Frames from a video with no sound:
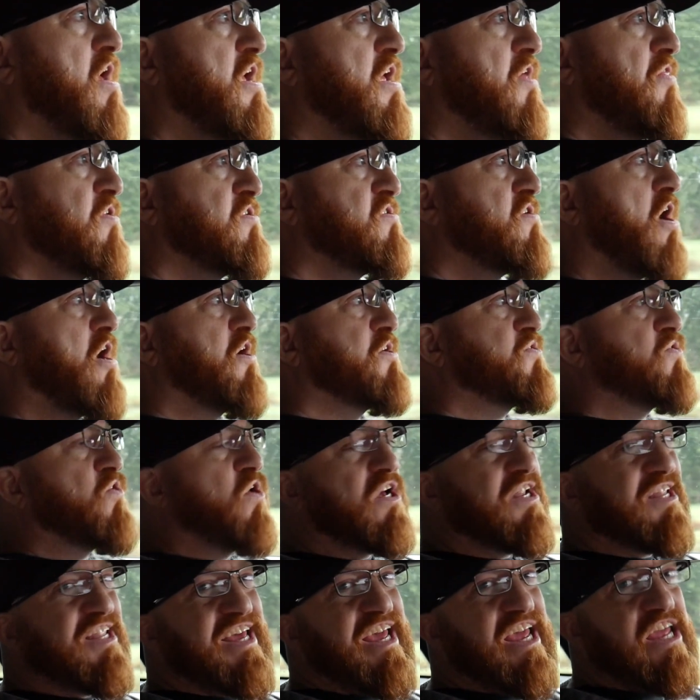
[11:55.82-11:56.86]
There's also
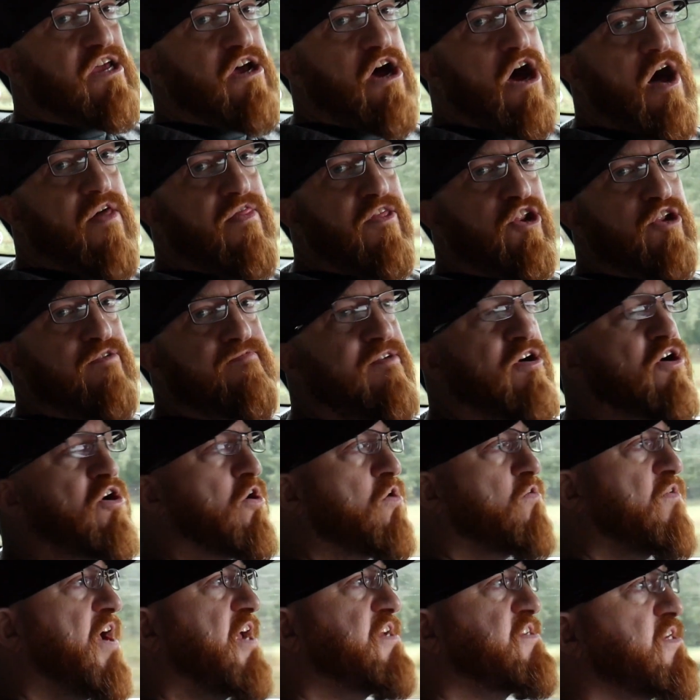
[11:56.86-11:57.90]
a link on the
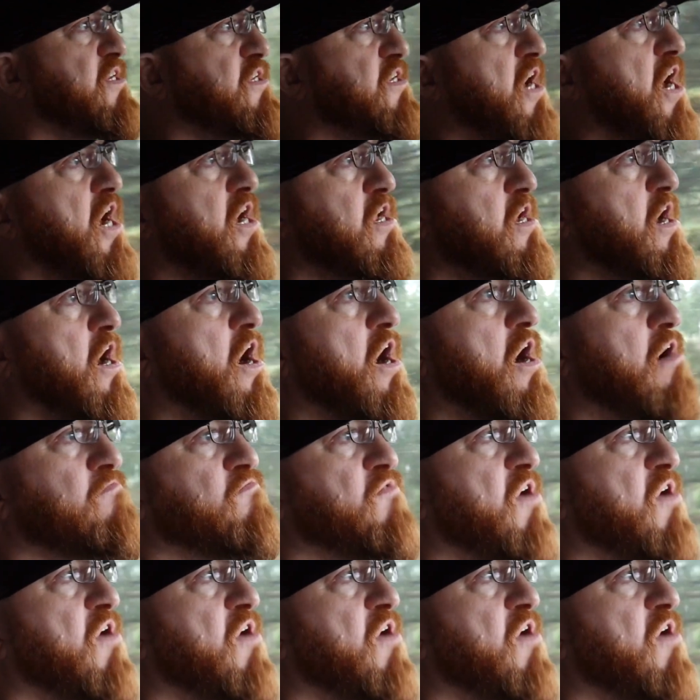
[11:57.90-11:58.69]
numericracing.com